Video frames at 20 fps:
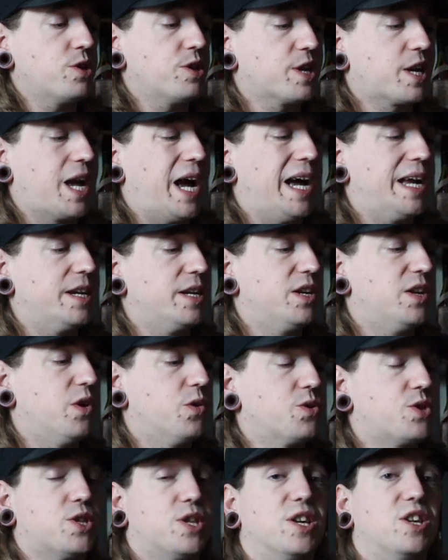are the kind of
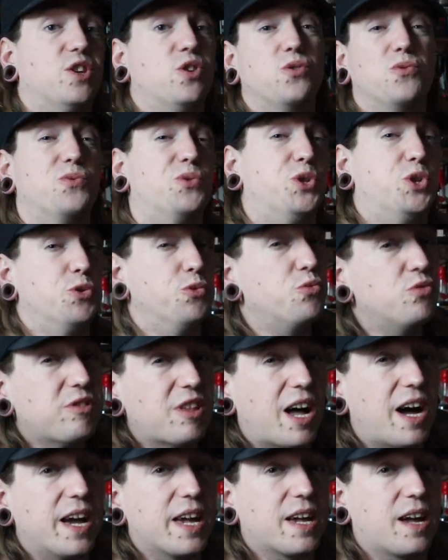notes that you do
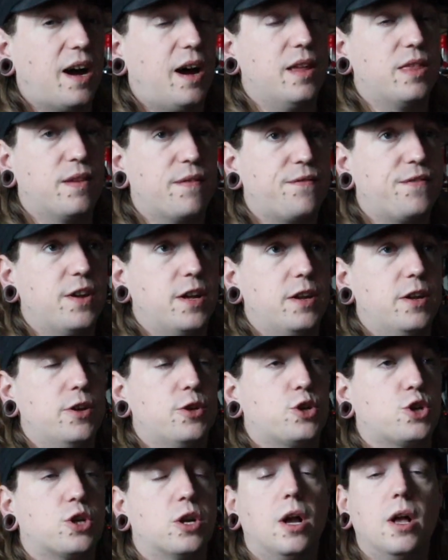like on the
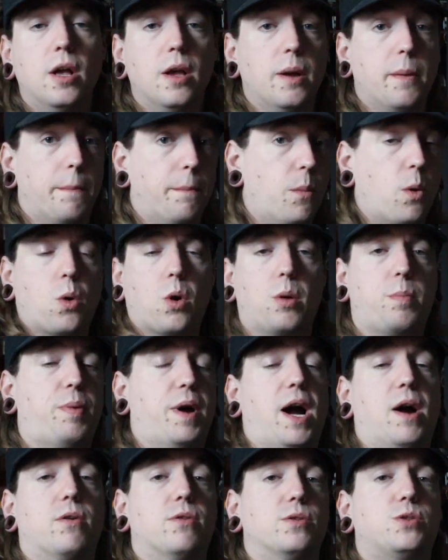finish, more
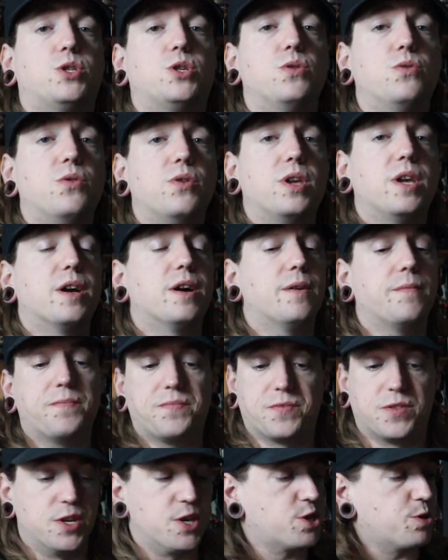power to you.
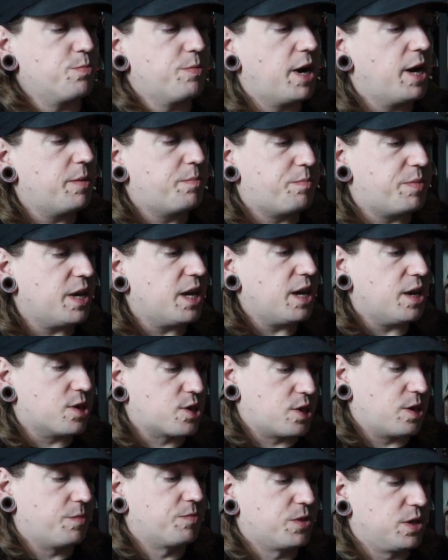This might be
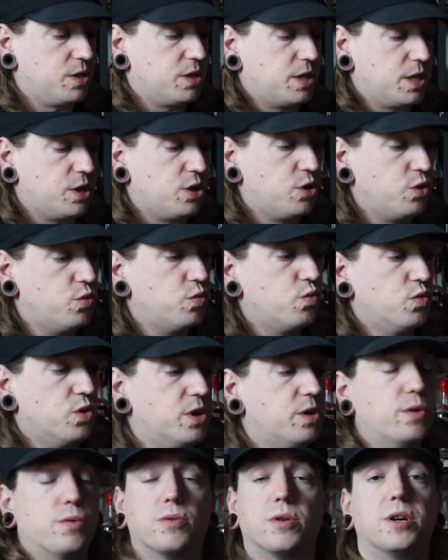something that you
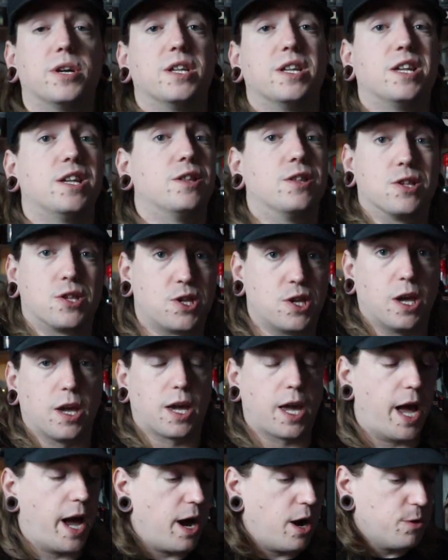really, really need to
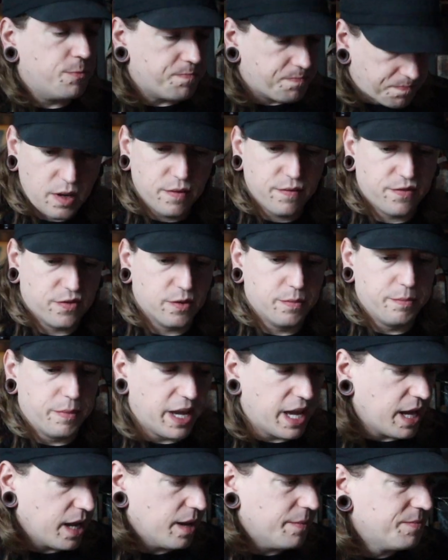seek out. For
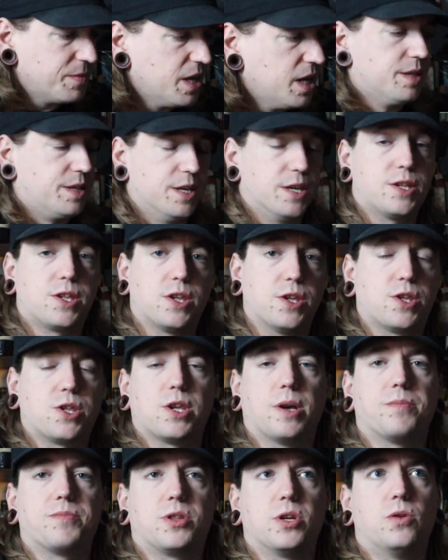me, this is
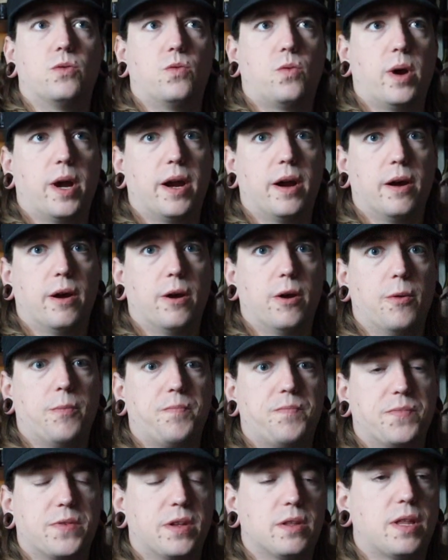something where,
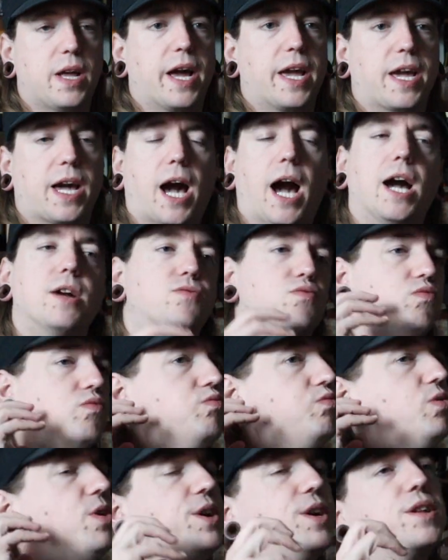like, I
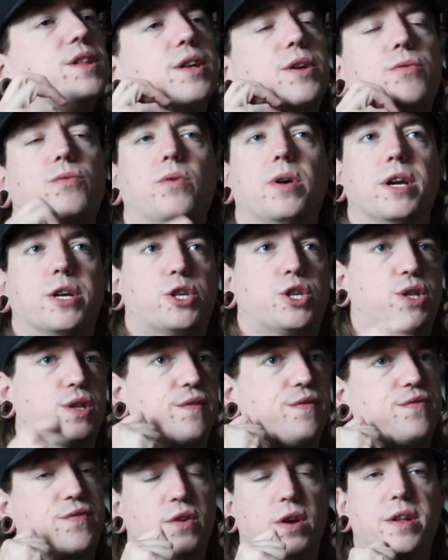really wish the
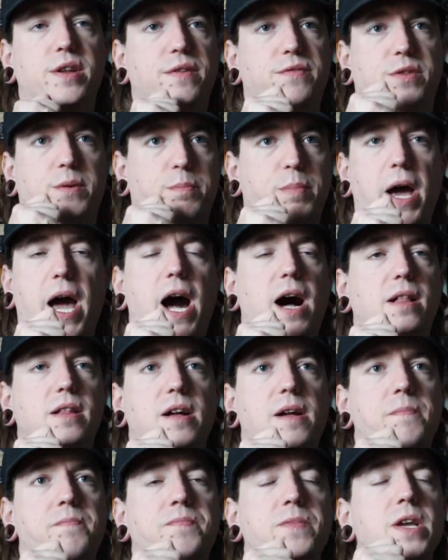front of the
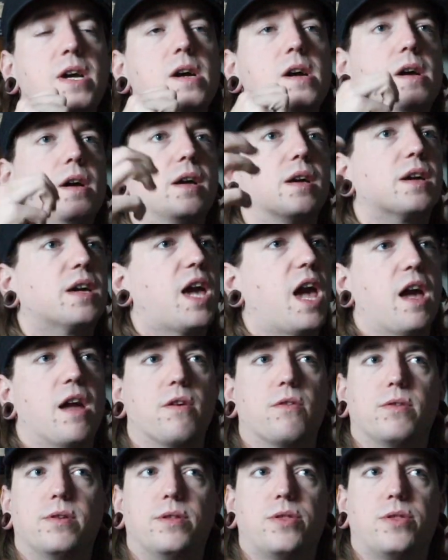palate carried